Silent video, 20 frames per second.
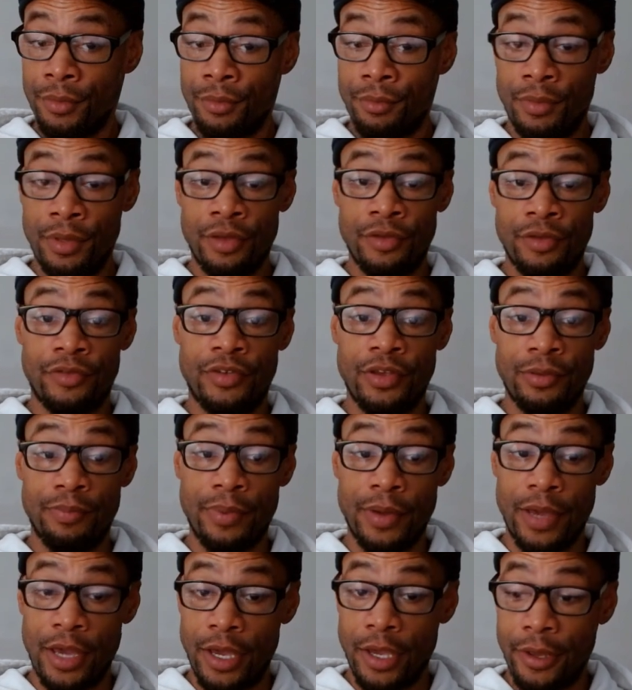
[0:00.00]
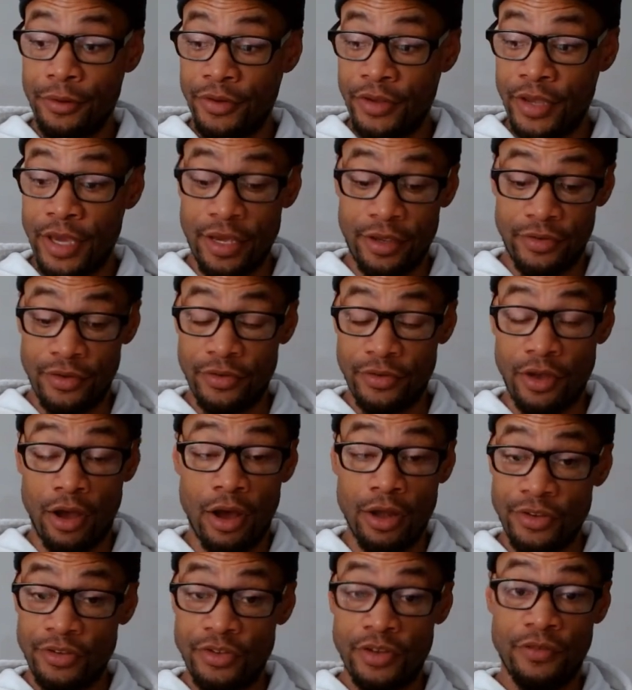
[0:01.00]
Mississippi, Texas, all
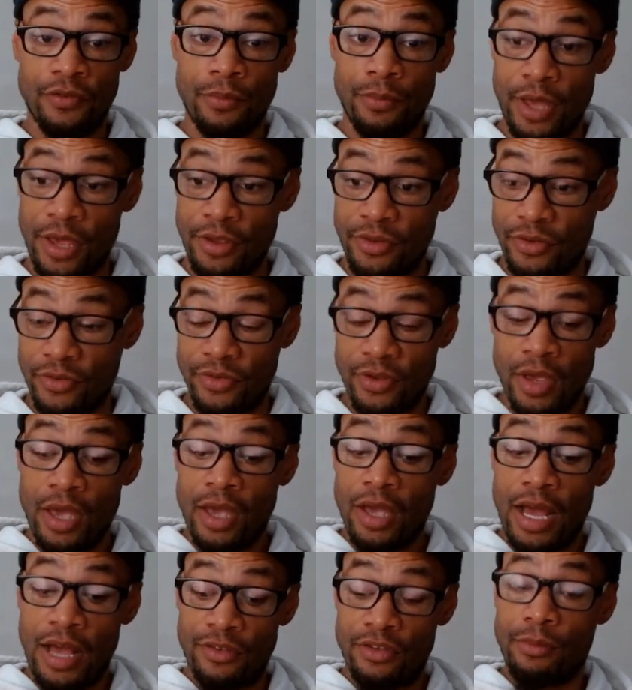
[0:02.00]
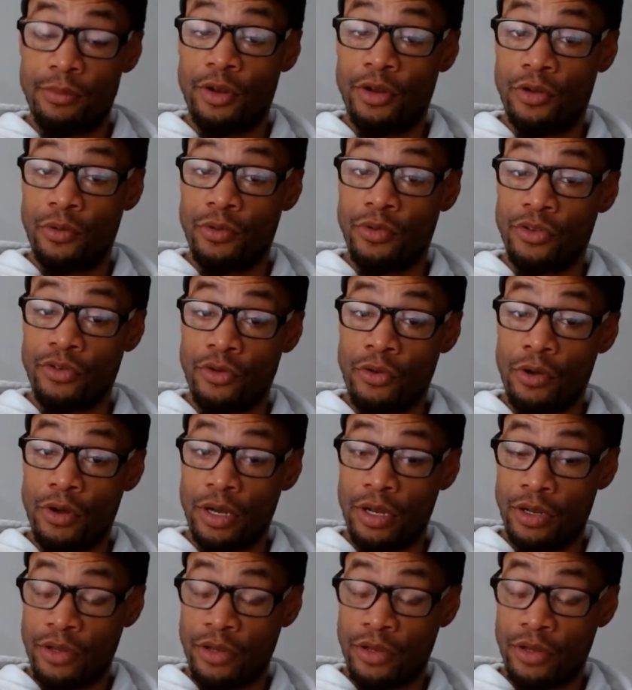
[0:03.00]
these different places got something to do with this court,